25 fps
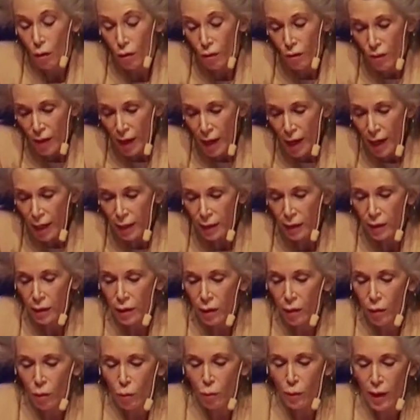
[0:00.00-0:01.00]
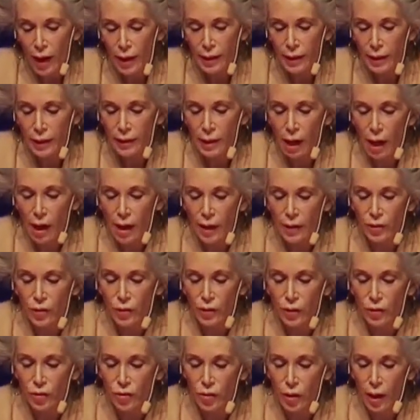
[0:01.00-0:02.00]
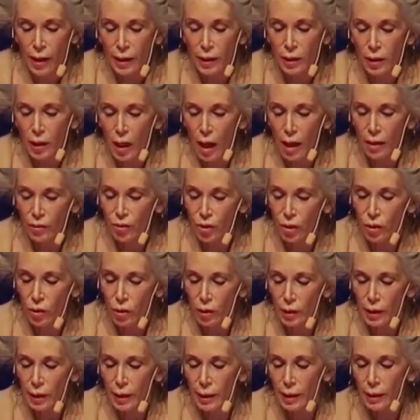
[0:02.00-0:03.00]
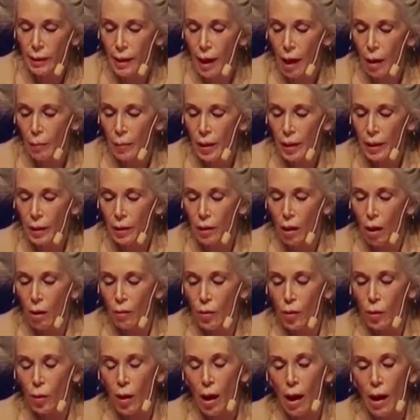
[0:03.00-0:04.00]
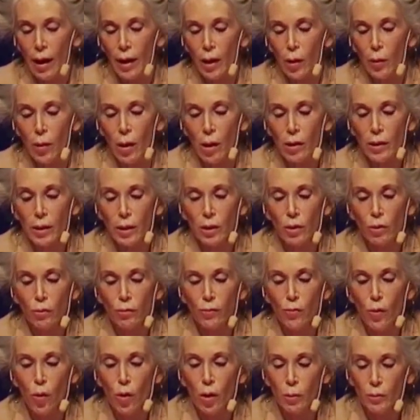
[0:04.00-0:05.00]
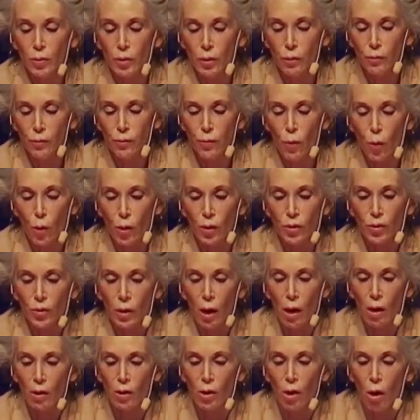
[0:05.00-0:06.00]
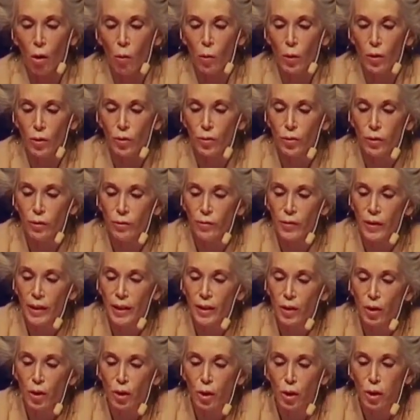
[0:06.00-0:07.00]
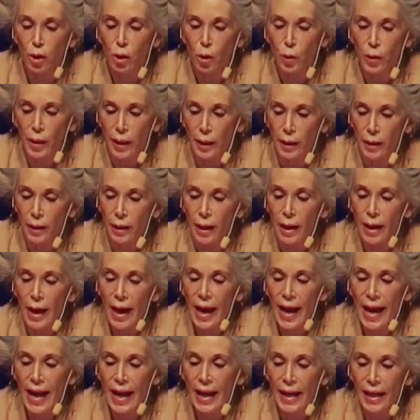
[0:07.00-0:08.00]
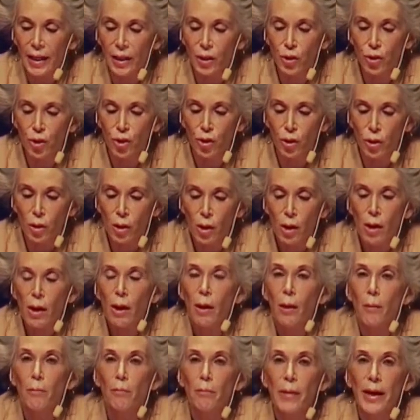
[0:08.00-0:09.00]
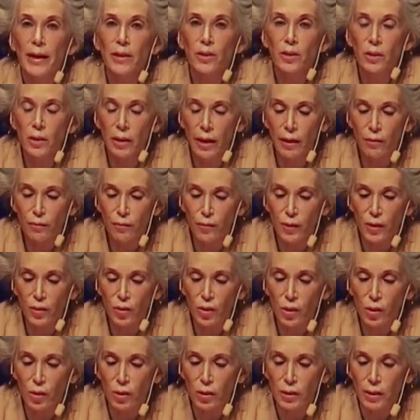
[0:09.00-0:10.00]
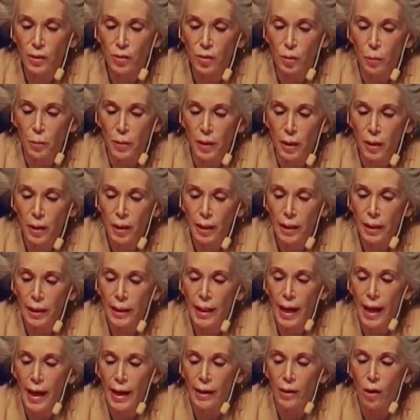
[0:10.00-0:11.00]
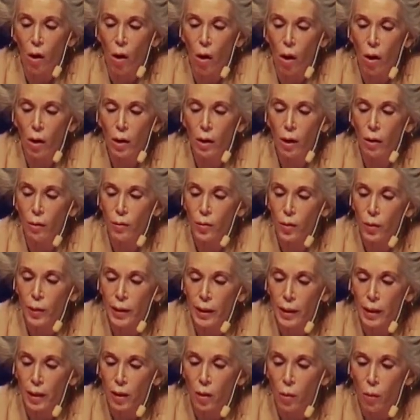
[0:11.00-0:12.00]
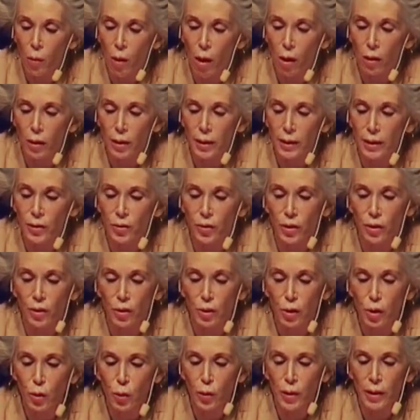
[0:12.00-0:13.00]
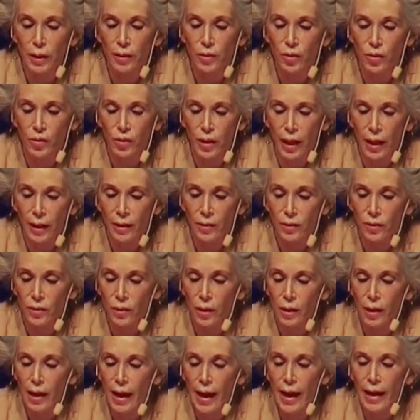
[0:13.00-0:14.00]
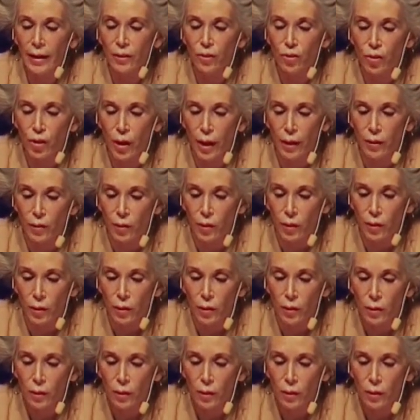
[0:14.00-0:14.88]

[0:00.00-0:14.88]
Then recognize that psychological, economic, and other hierarchical forms of force are coercive, including age, mental and physical disability, and all other inequalities, including sex and gender.